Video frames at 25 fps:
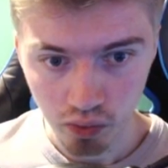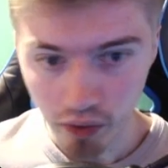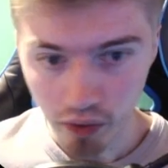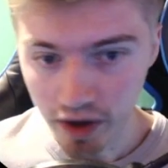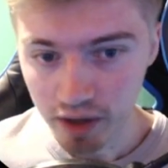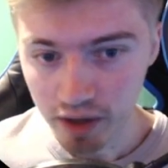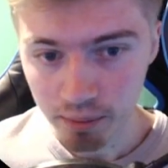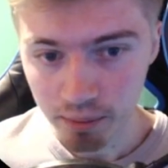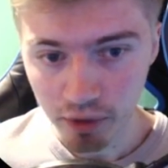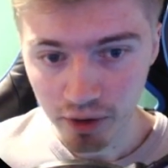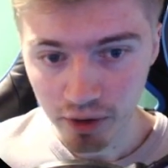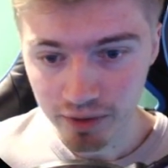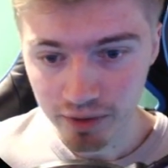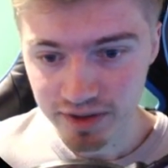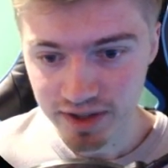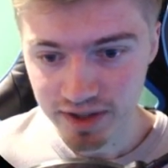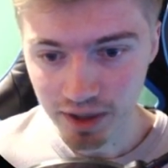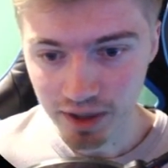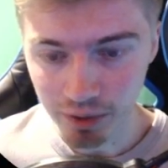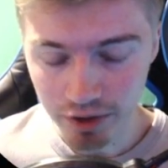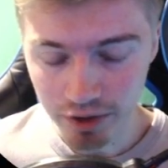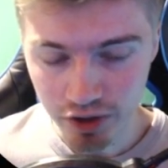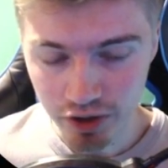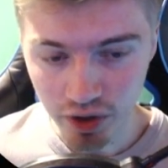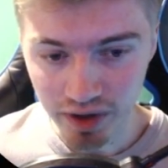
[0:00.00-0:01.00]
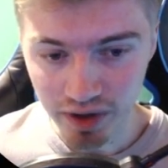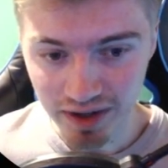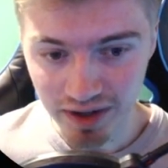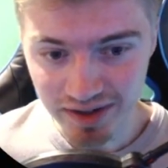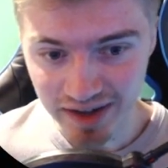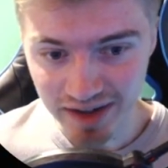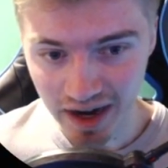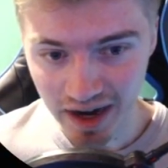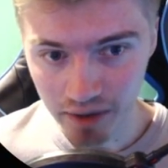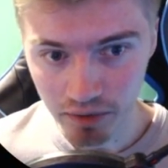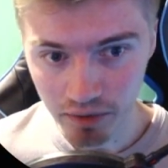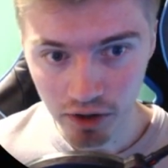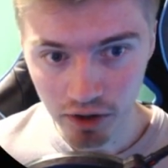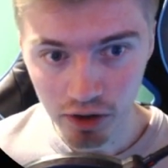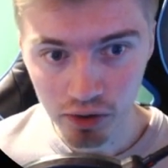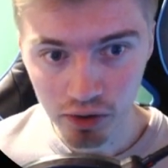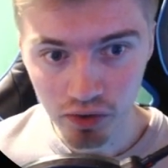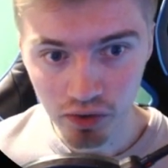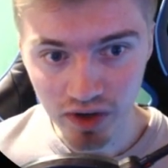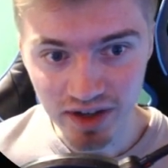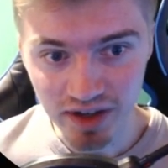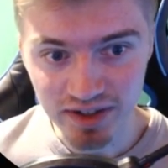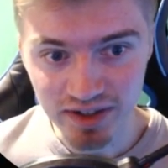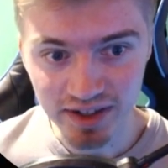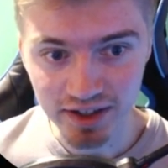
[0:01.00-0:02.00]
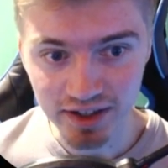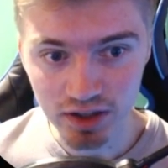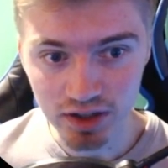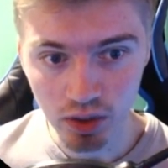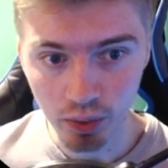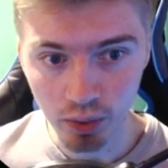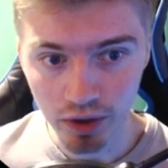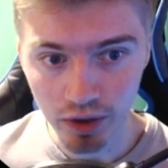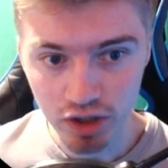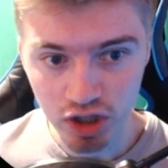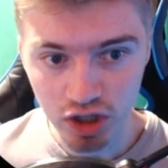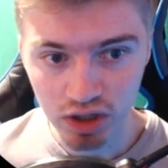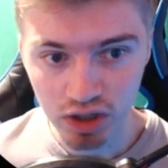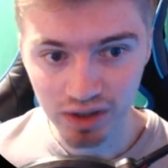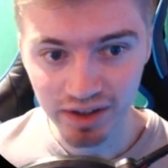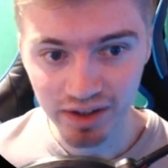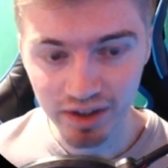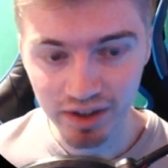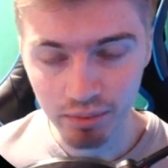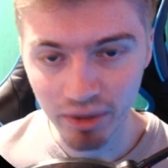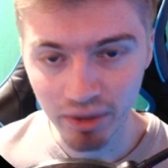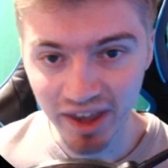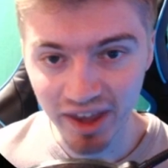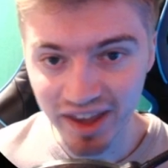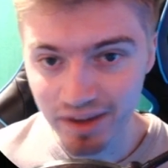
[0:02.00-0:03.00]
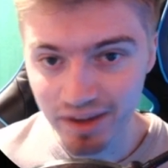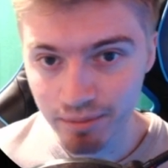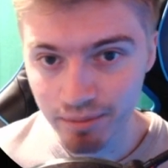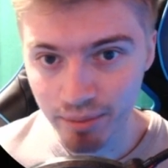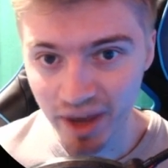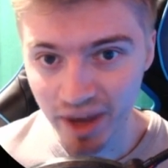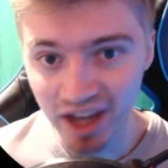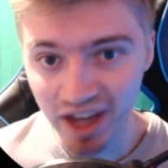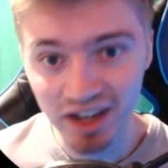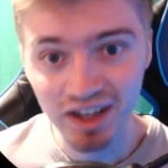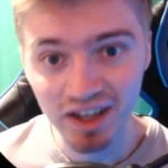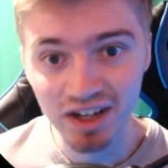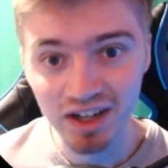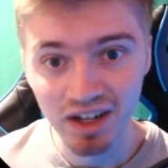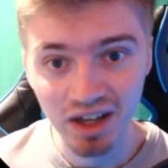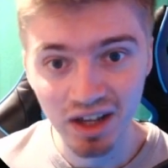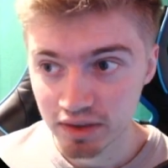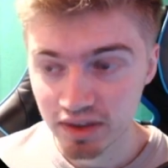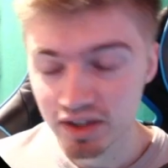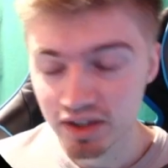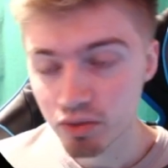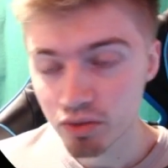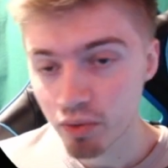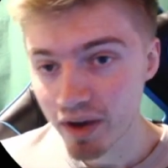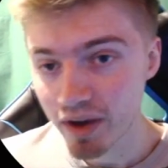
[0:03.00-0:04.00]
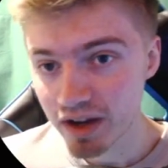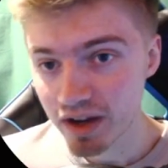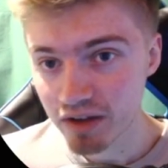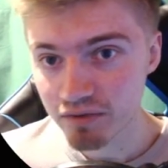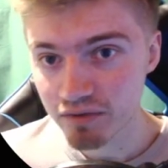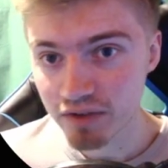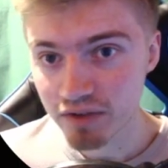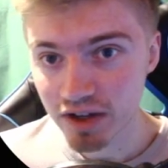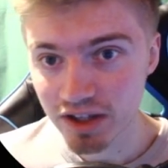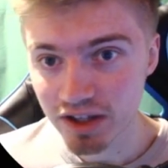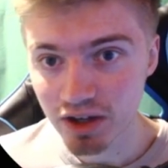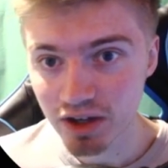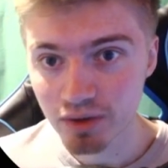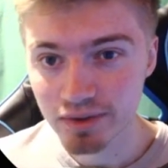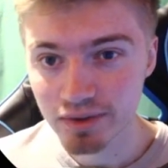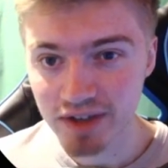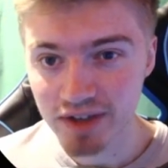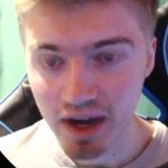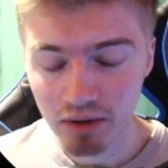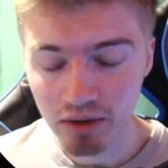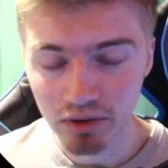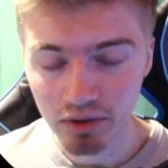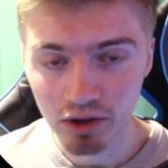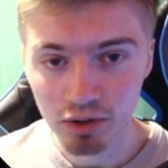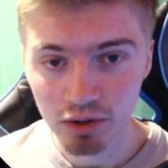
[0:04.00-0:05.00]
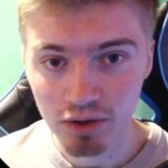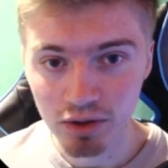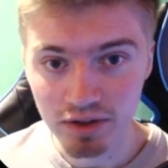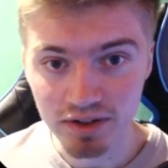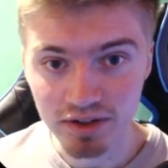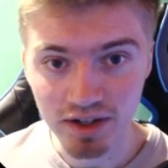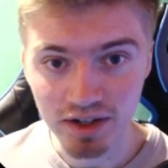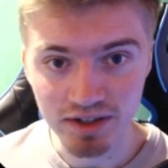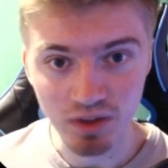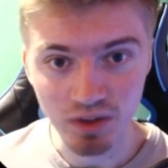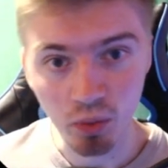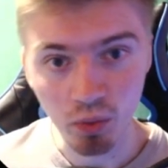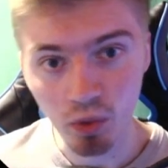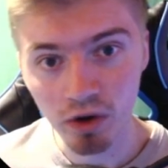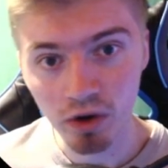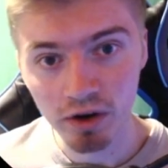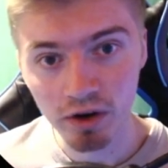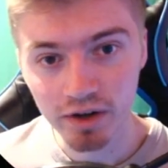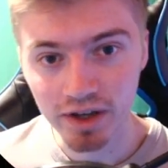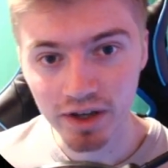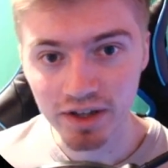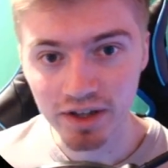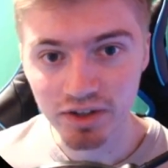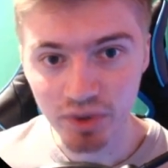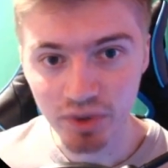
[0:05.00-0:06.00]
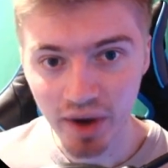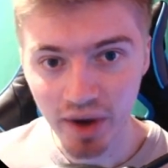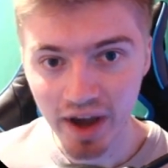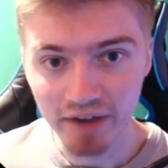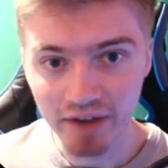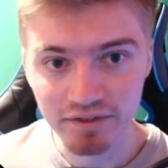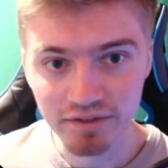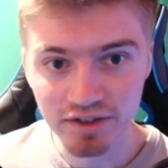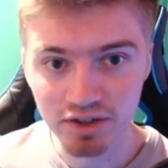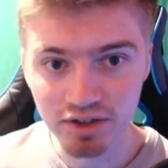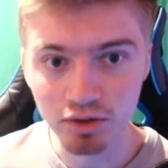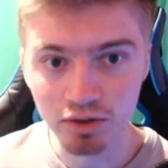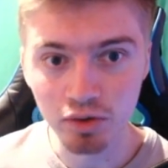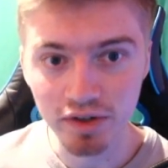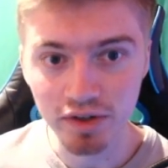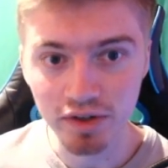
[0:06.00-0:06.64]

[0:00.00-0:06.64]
Reddit post that we're trying to download is a Twitch clip embedded, the Reddit video downloader doesn't work, and you have to